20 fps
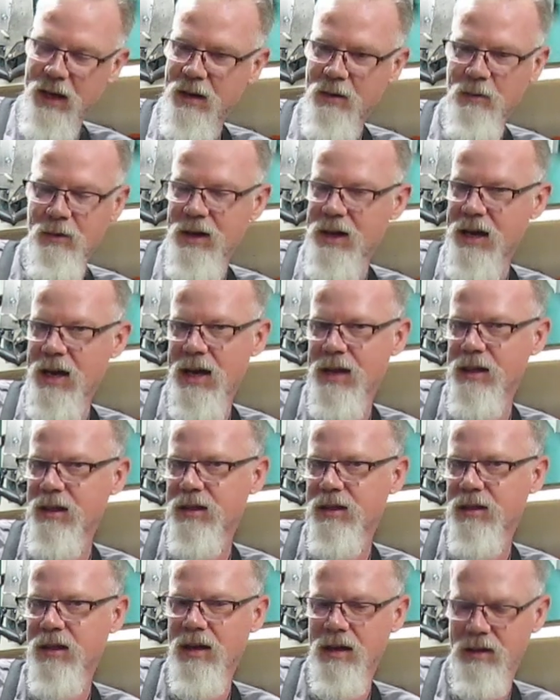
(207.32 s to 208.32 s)
then one day I
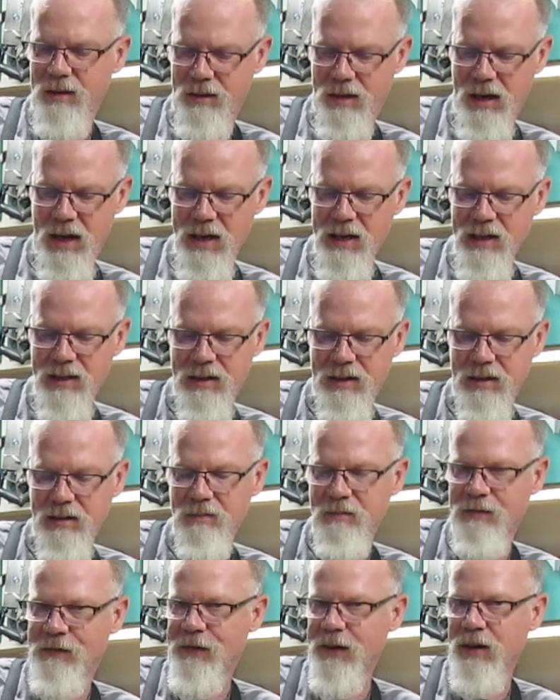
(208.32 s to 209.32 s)
just thought, I need
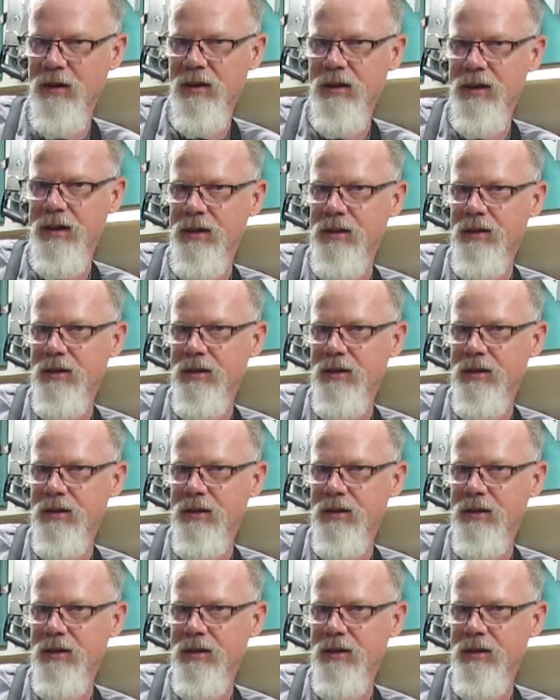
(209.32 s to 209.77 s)
something fairly